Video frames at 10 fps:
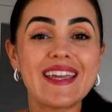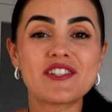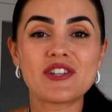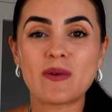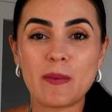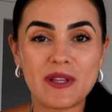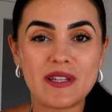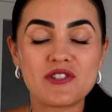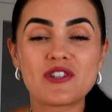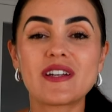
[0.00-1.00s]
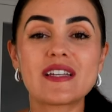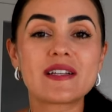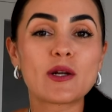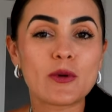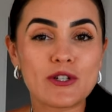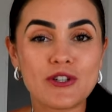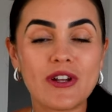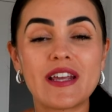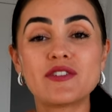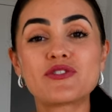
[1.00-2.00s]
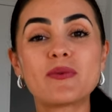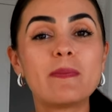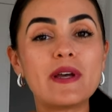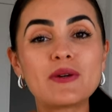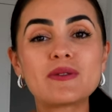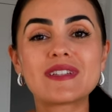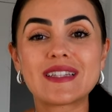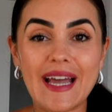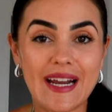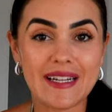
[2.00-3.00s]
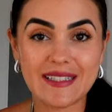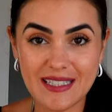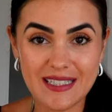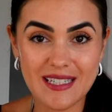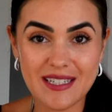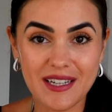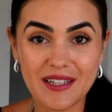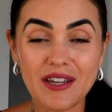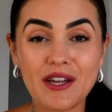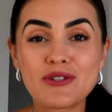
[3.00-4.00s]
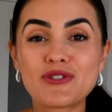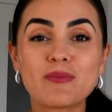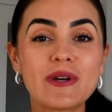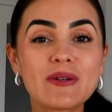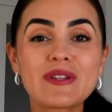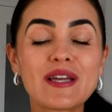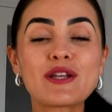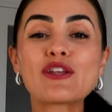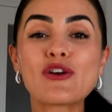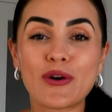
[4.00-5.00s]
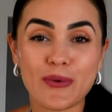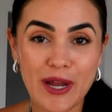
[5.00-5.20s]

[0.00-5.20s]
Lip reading: each repetition as an opportunity to build that identity, to build in your